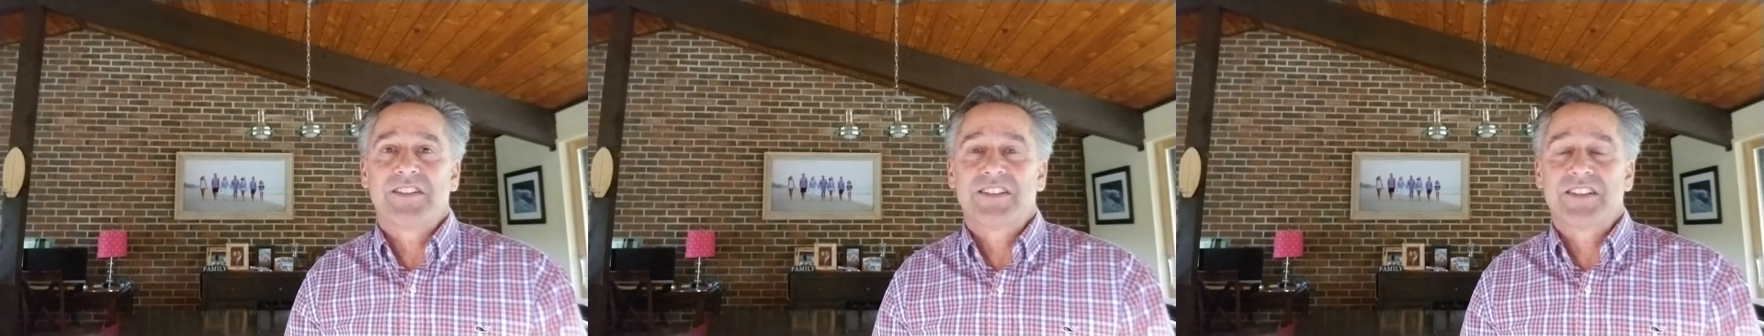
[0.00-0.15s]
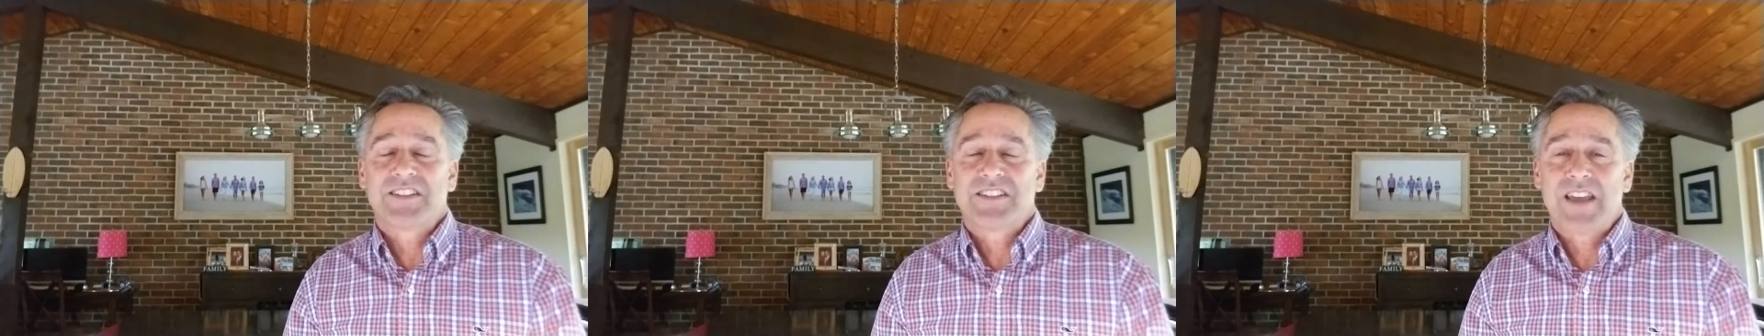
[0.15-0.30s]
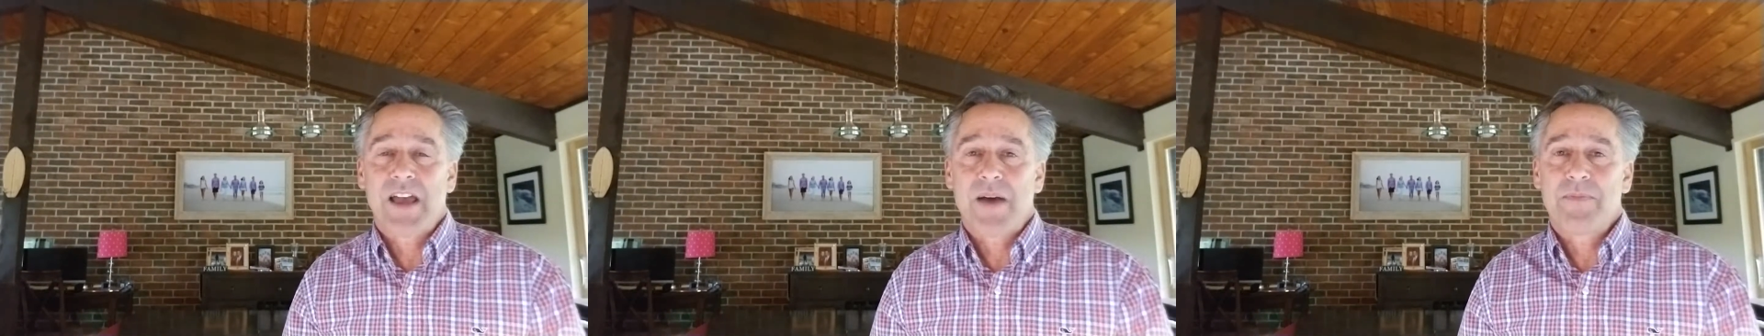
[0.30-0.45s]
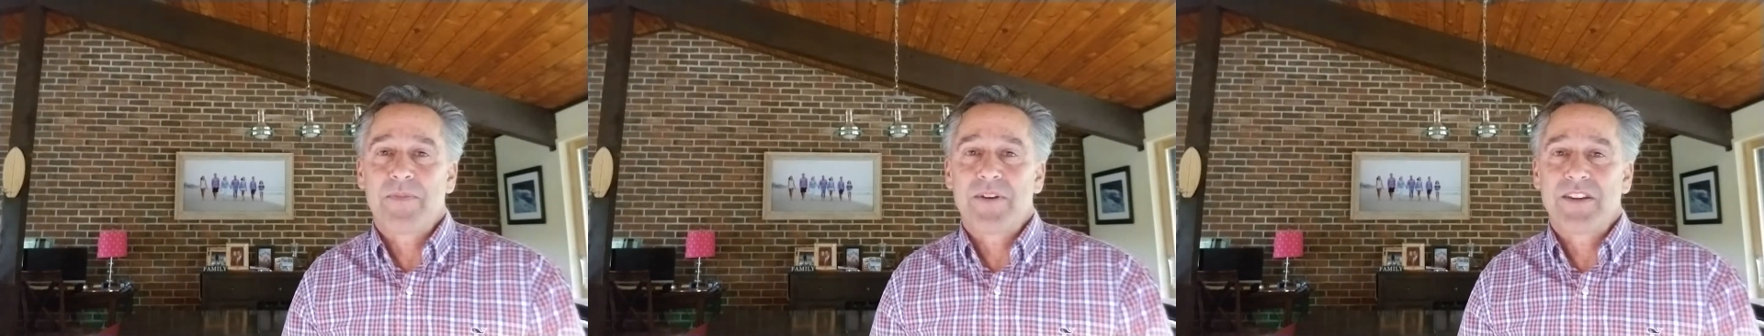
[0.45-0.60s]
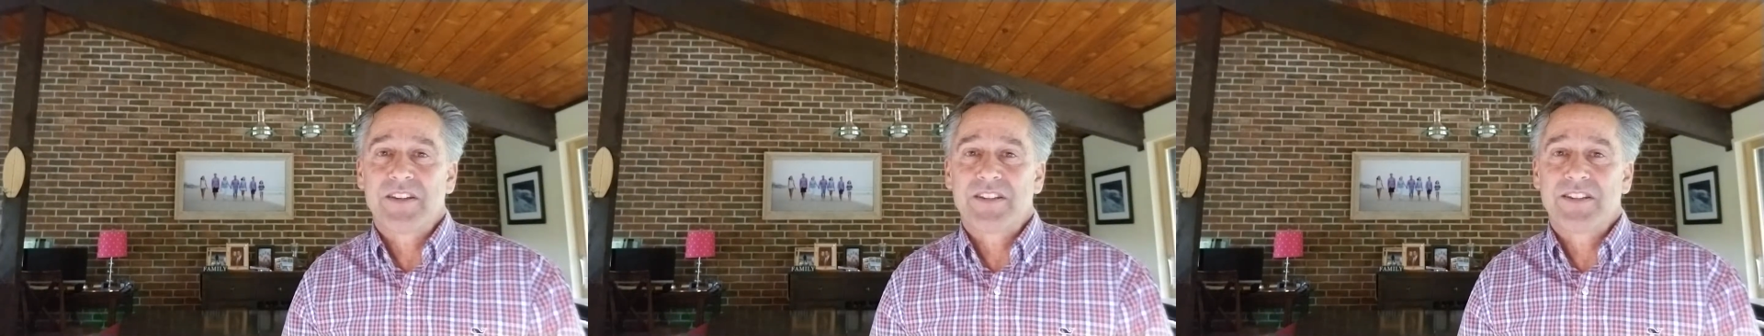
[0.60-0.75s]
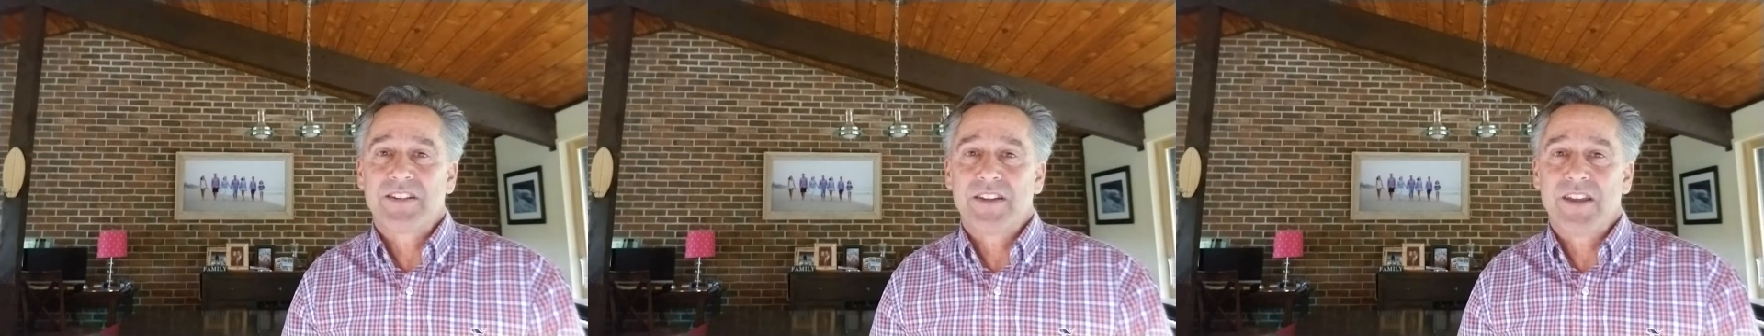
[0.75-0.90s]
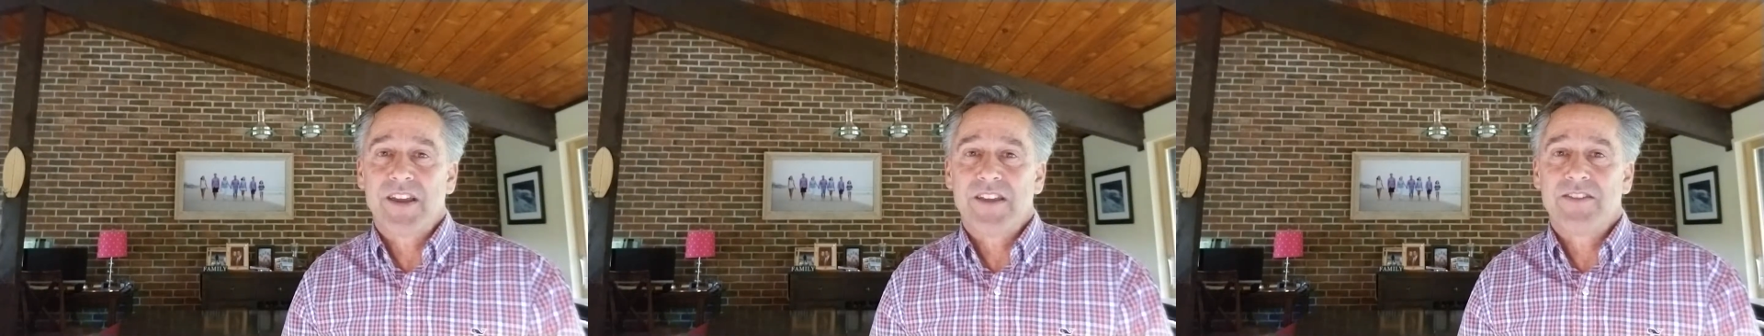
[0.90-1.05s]
that's happening
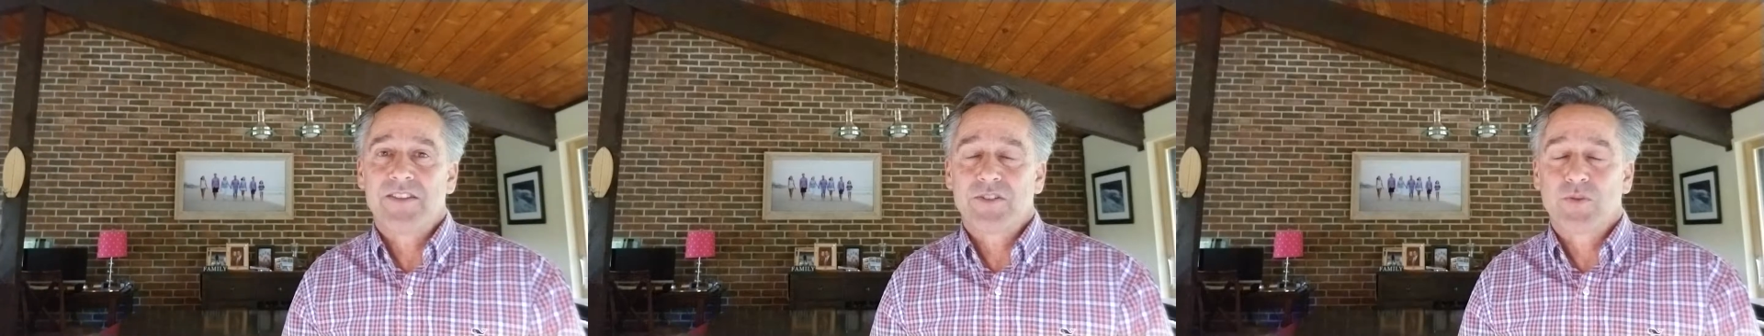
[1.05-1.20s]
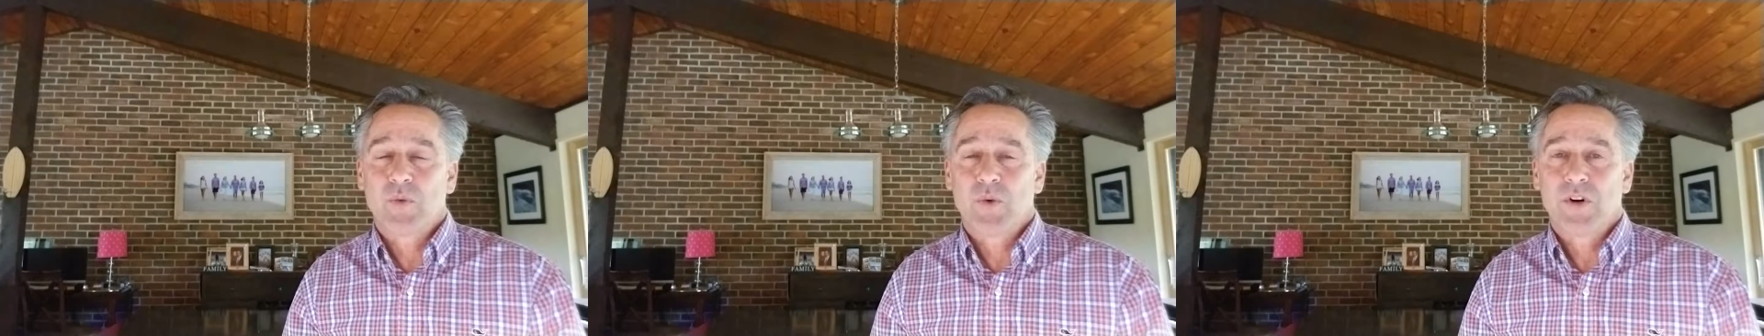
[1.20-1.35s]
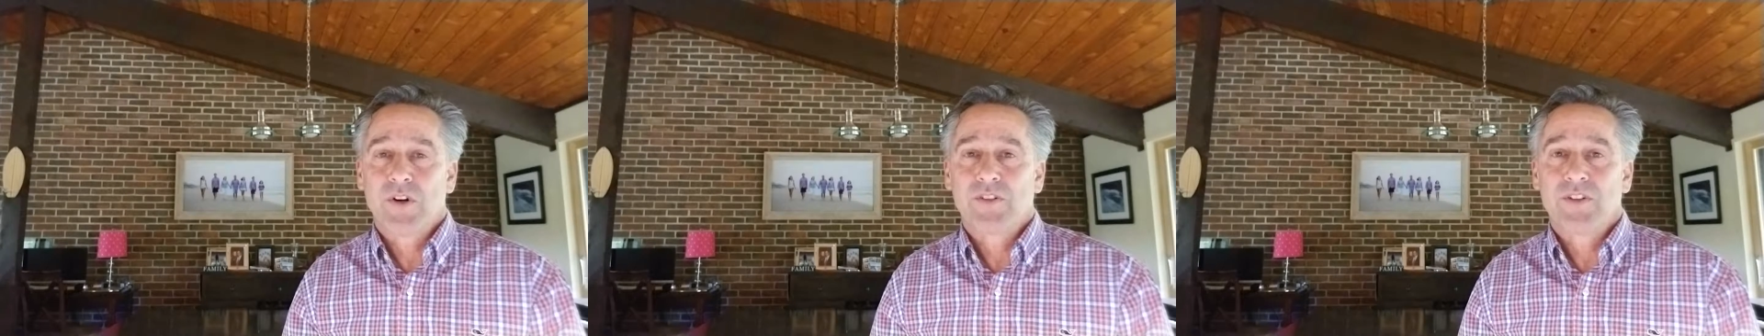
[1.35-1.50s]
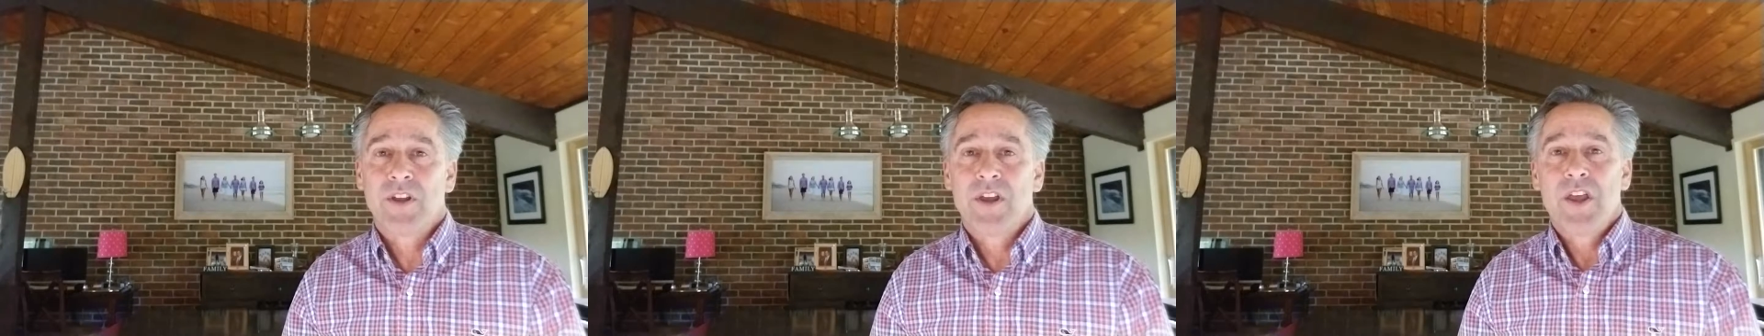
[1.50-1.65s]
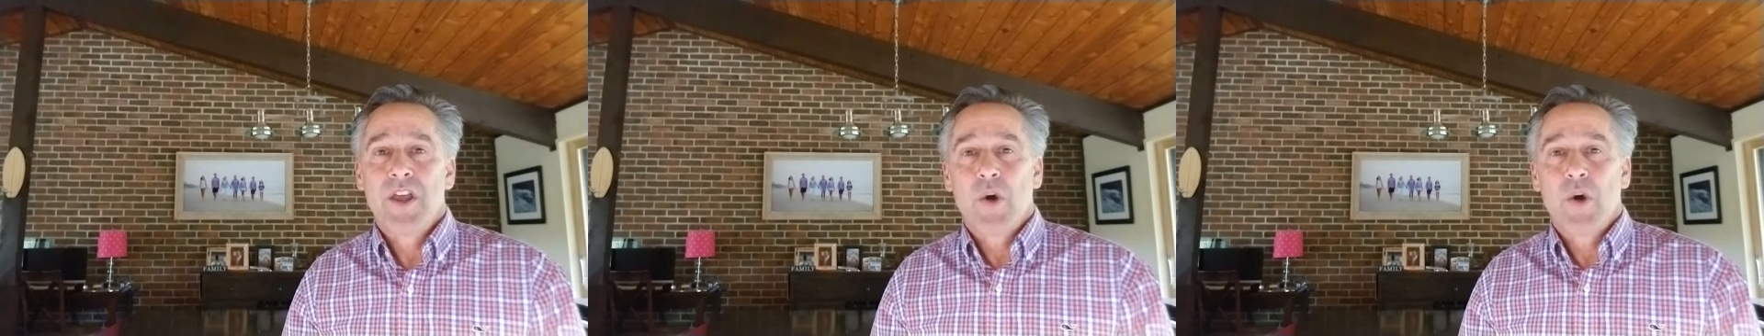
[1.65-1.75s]
today in this world.